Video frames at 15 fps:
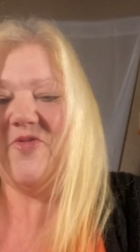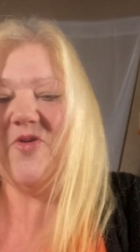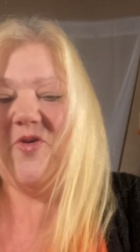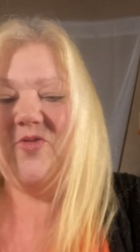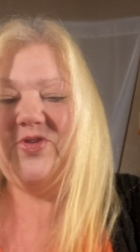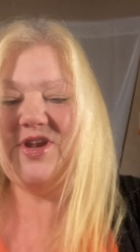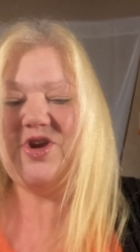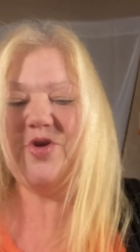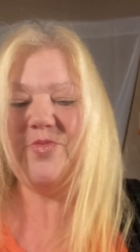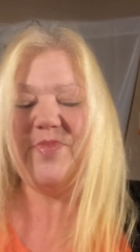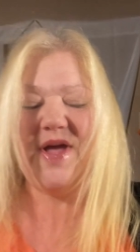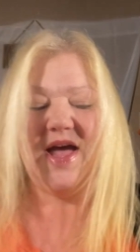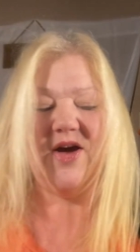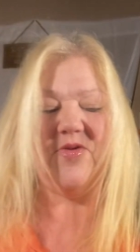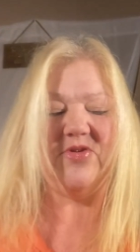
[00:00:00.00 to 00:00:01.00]
Holding your
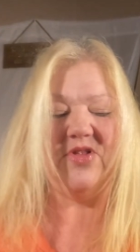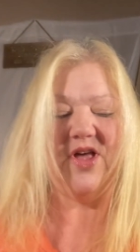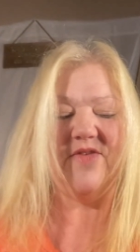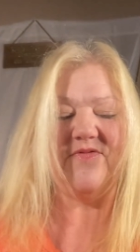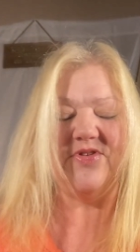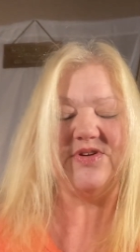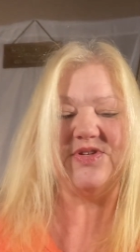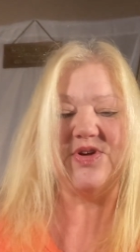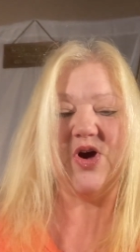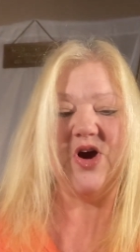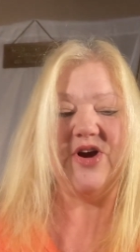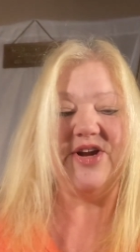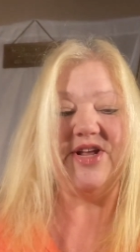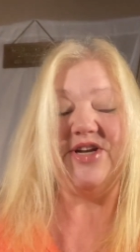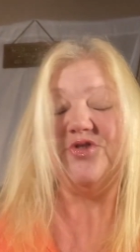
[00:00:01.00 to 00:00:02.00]
power lovers
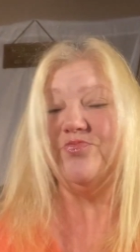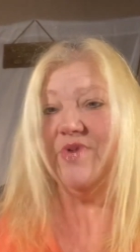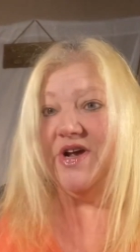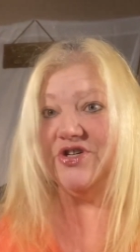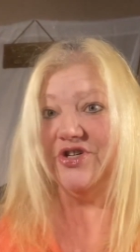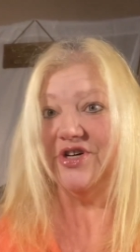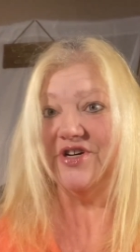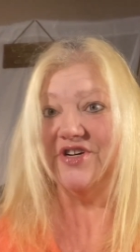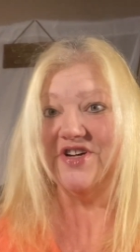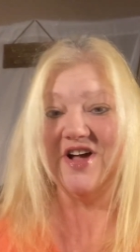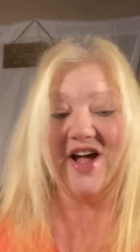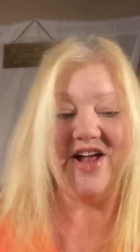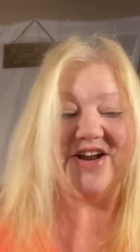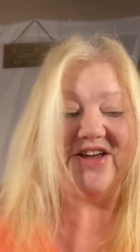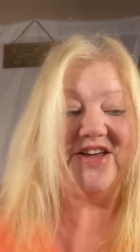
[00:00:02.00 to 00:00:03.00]
card. Each major
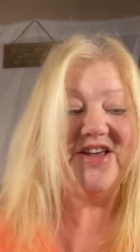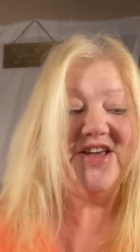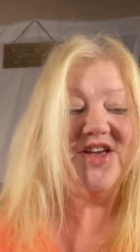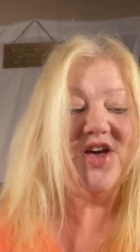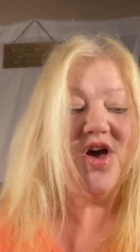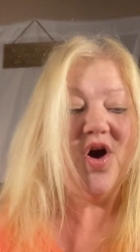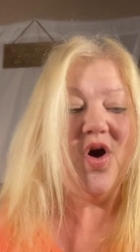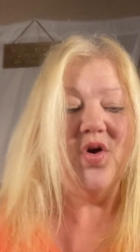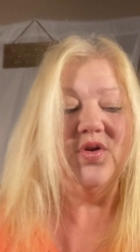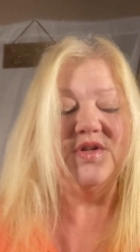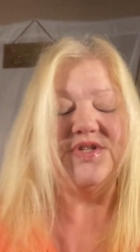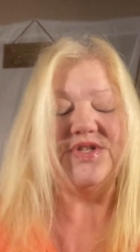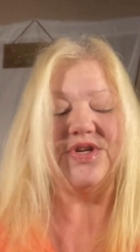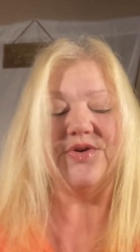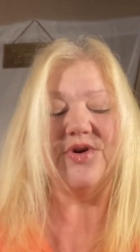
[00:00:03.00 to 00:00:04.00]
arcana
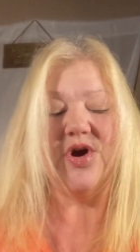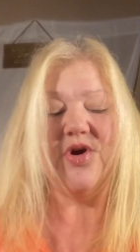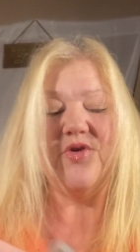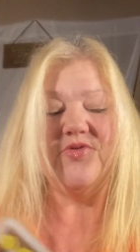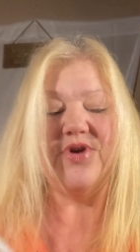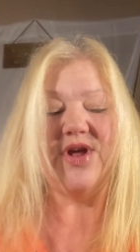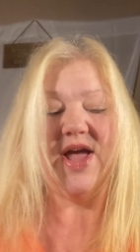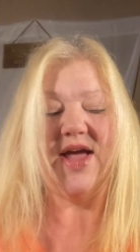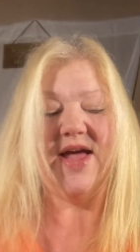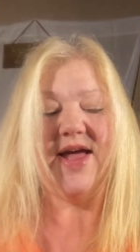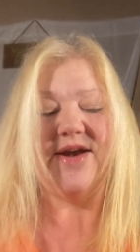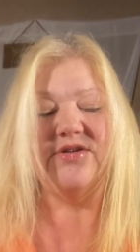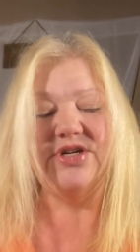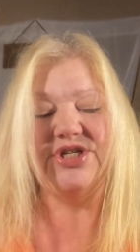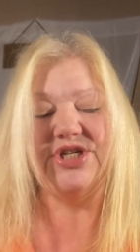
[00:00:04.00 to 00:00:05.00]
holds their own
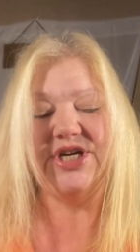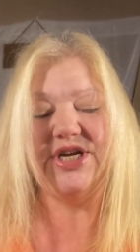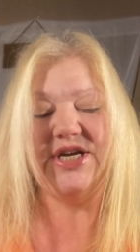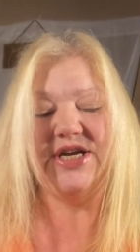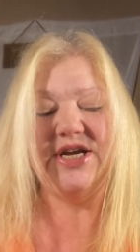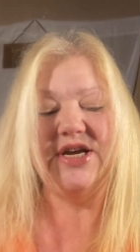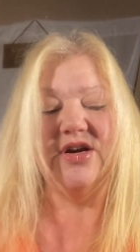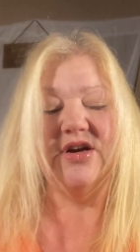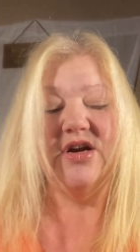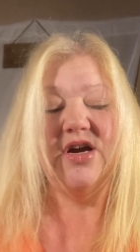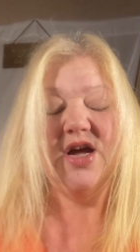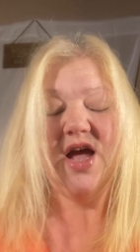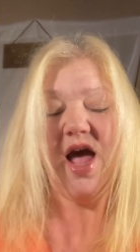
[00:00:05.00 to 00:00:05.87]
energy here.